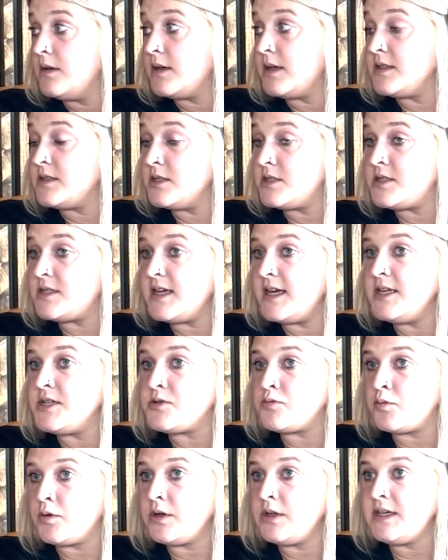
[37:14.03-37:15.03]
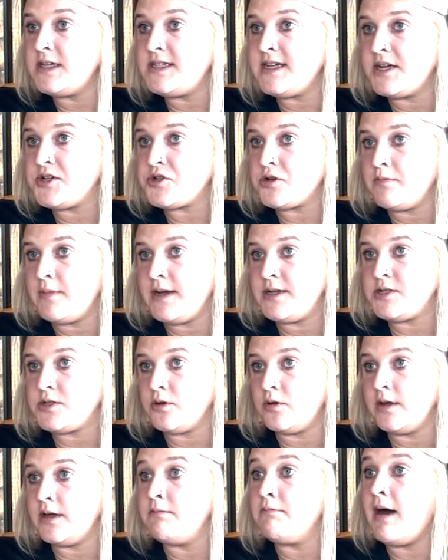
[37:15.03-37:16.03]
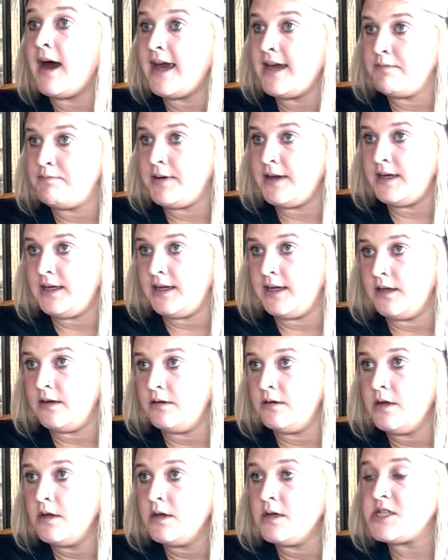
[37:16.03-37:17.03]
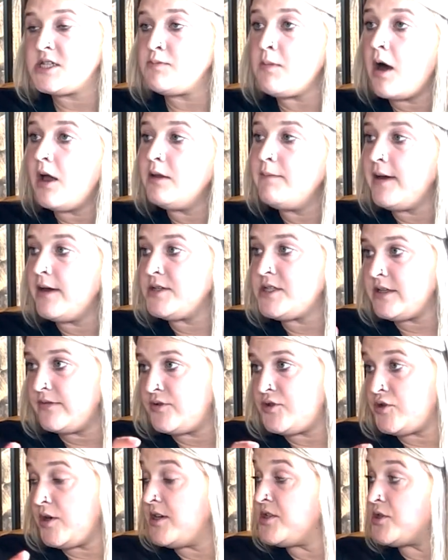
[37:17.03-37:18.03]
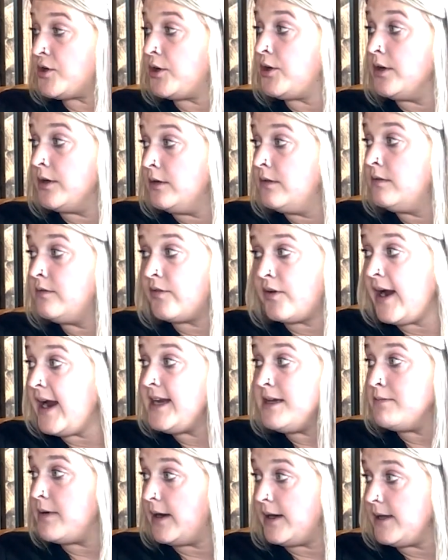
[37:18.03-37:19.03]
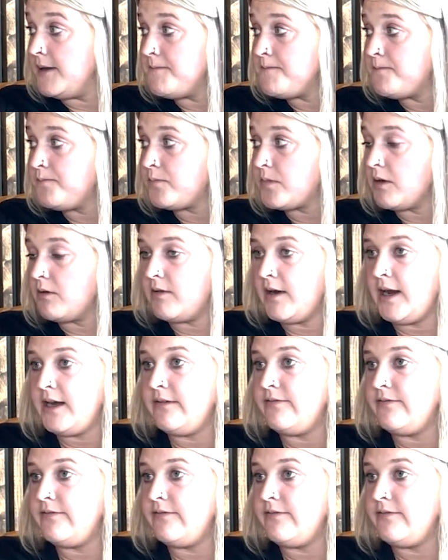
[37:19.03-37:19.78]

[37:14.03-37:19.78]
Because it's really detrimental, in my opinion. Small amounts of stress are good for anybody, right?